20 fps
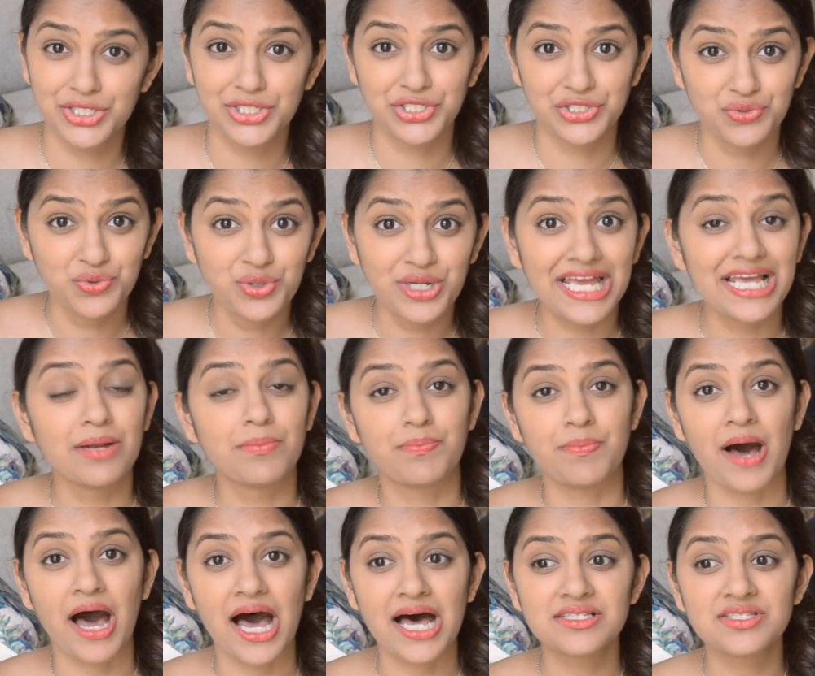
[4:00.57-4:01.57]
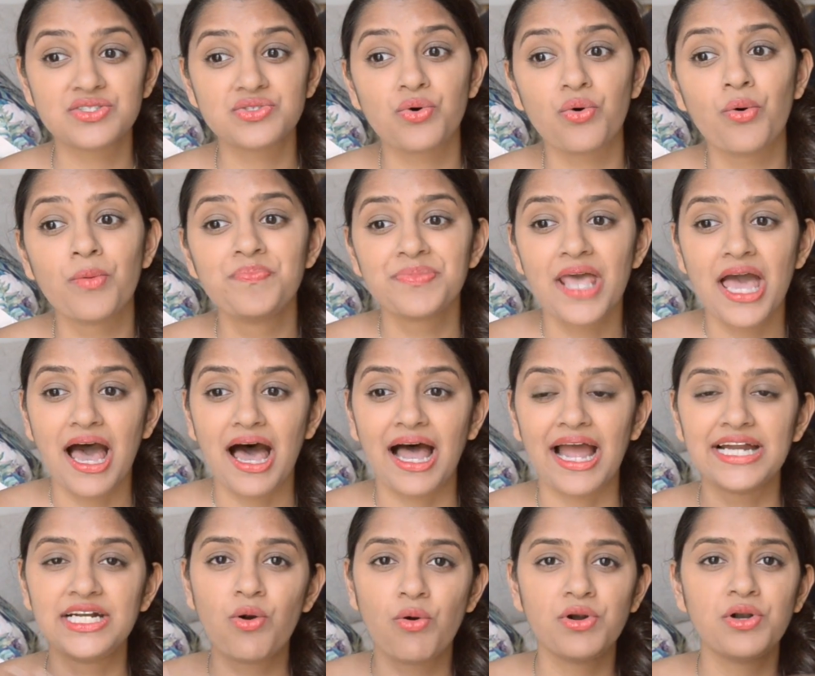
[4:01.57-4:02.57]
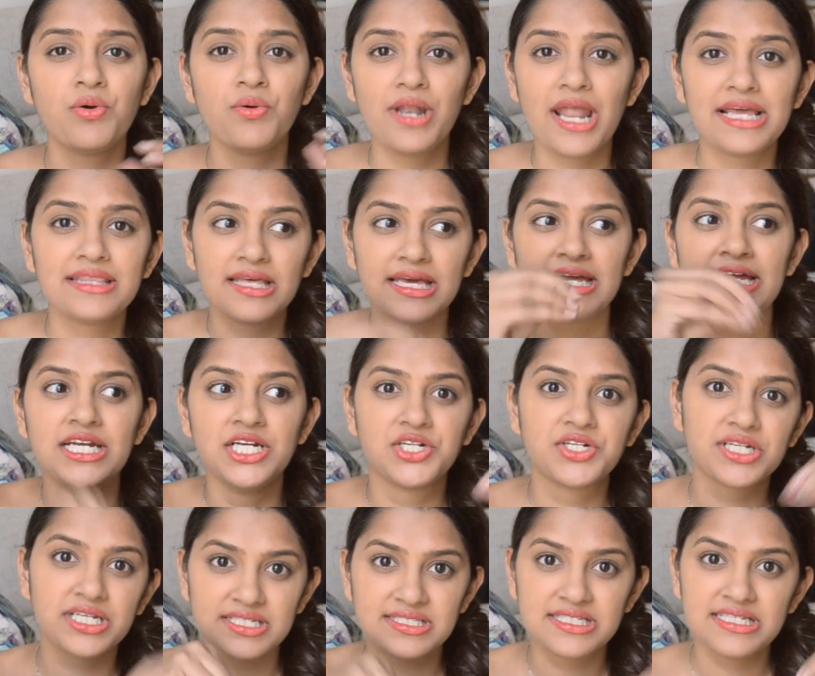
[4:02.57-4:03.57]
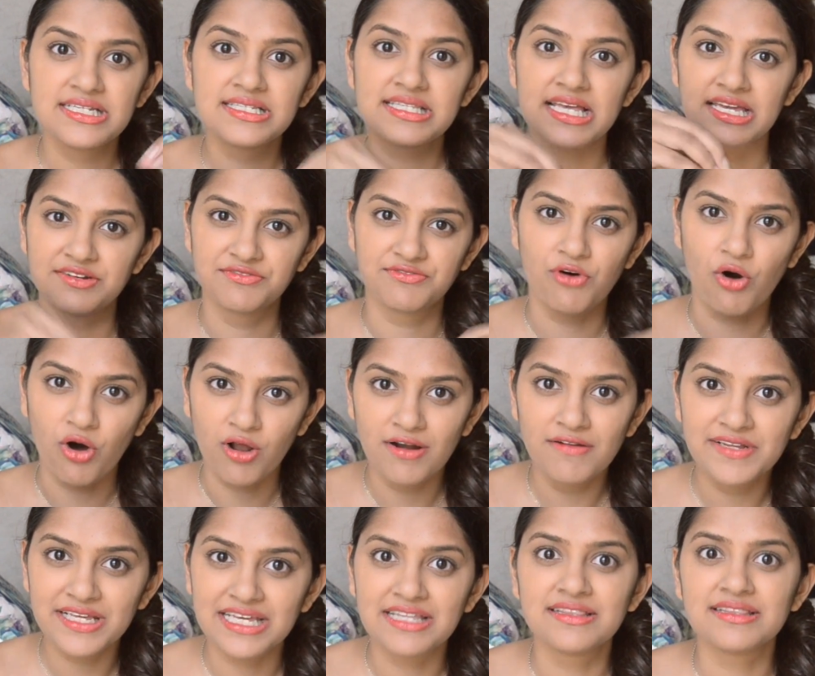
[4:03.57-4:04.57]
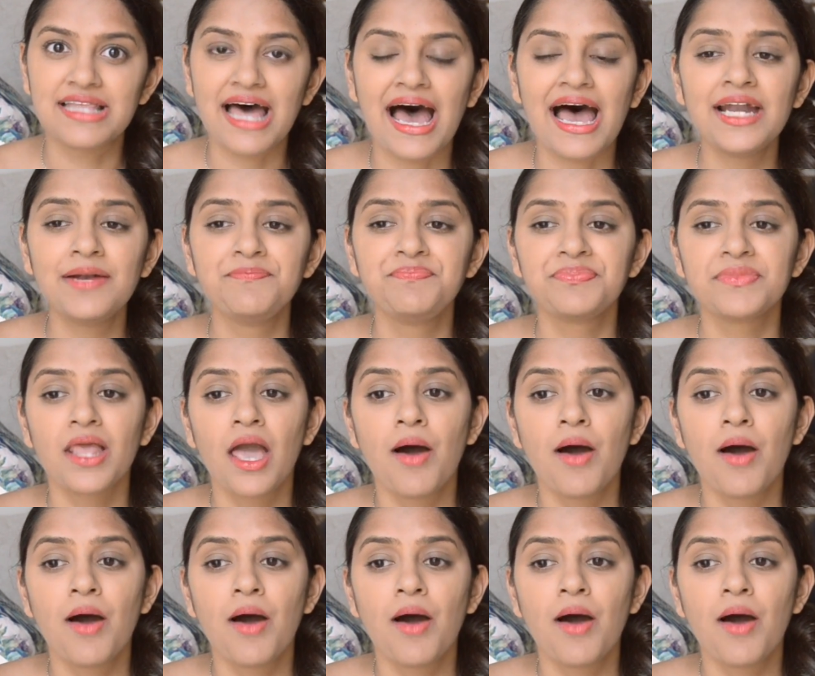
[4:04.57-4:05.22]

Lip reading: the U-Rail pass, so I don't know like the intricacies involved in that.